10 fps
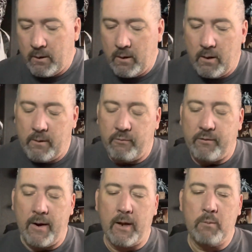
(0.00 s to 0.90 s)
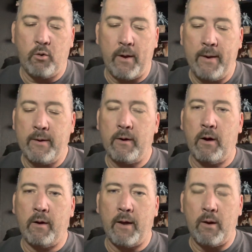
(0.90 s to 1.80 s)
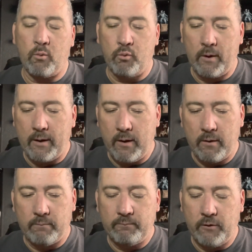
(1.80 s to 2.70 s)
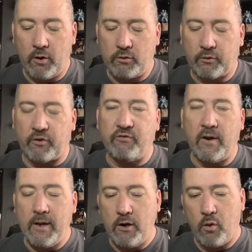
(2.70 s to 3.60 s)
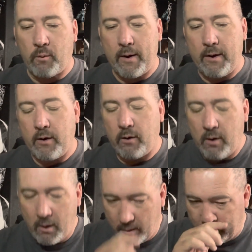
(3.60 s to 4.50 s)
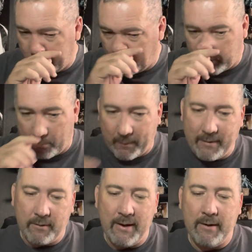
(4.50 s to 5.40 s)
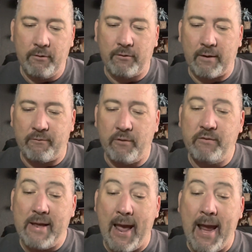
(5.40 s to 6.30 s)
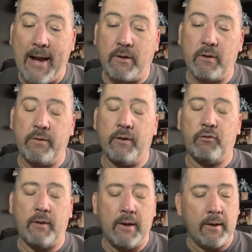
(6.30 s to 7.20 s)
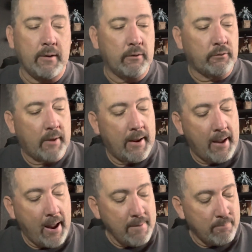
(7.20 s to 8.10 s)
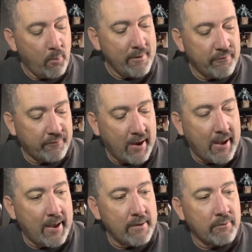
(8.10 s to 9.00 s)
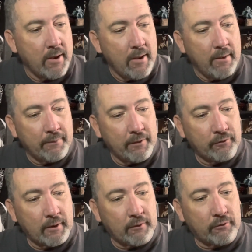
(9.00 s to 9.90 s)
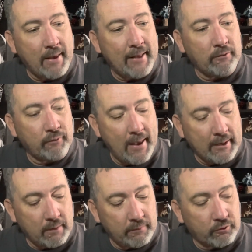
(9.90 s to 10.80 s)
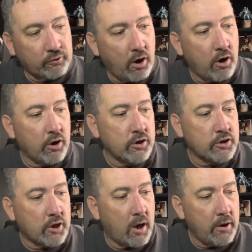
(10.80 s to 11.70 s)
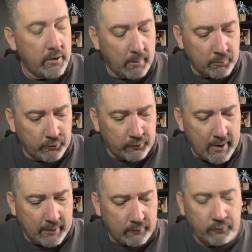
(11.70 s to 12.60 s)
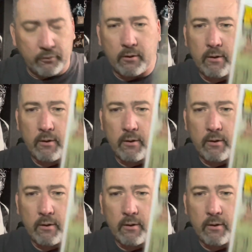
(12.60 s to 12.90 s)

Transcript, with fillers: And then finally, we'll end it on a really, you know, just a funny note right here. This is from 1958. This is a 8.5. This says Sad Sack and the Sarge, number six,